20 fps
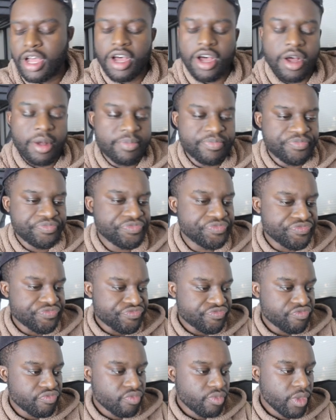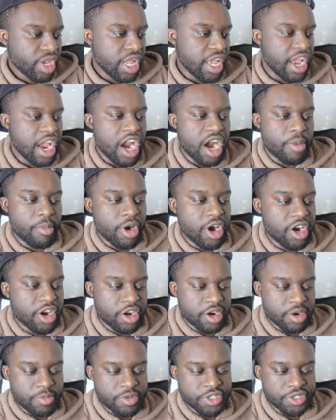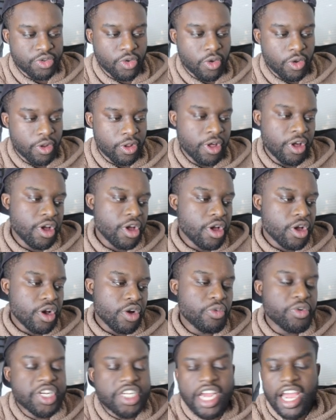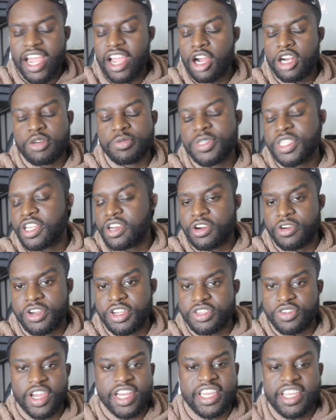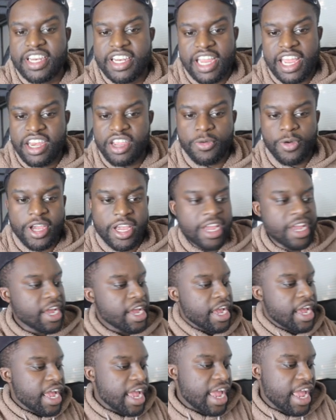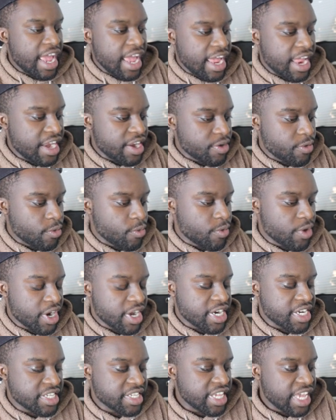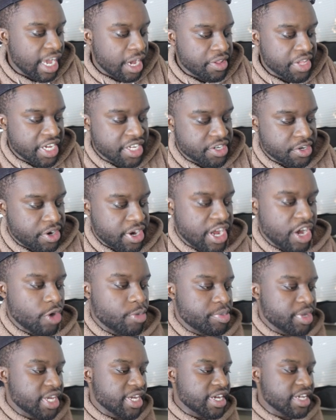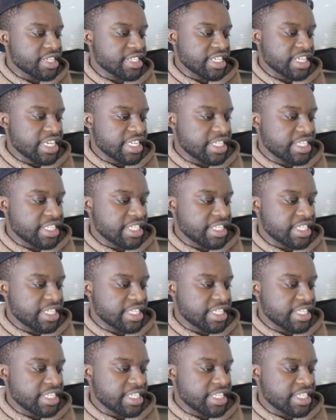um, Air Monarch sole, which I 100% agree, so I did it anyway. And we're going to see how that turned out because